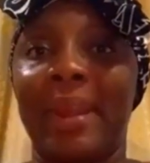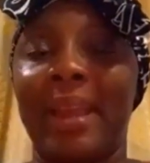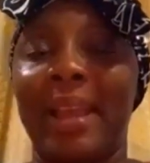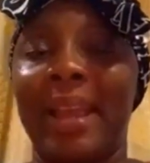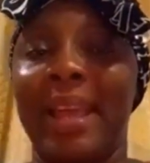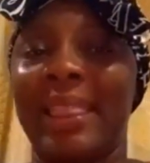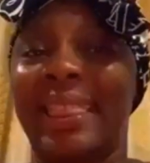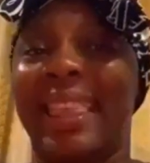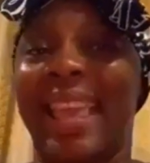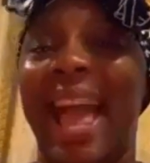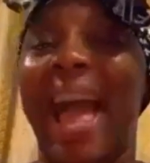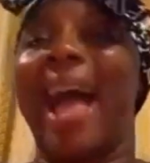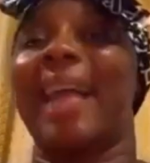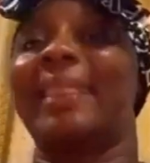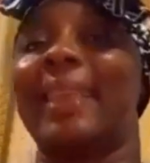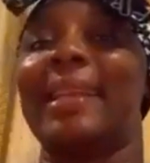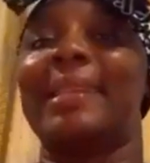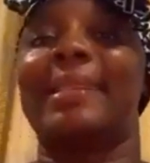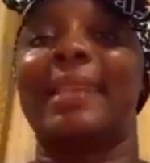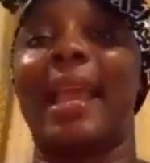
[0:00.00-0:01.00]
the
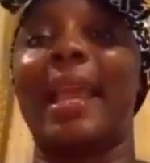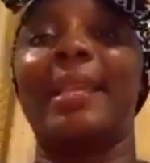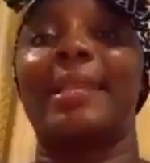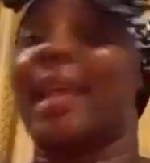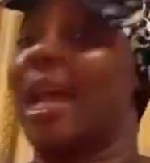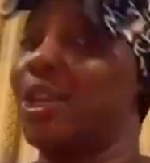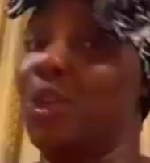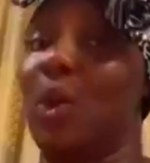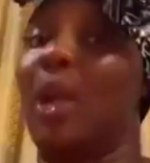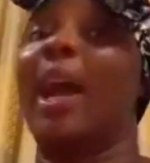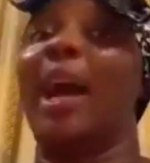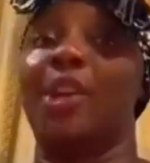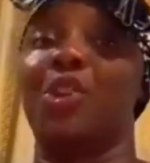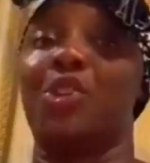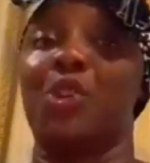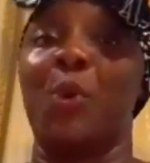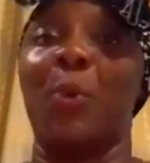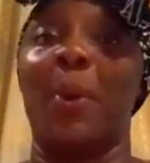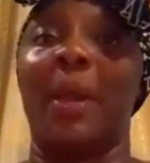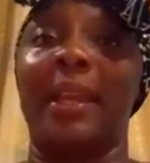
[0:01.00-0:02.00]
other says that you can
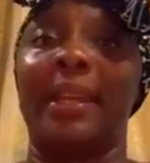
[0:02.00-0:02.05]
do it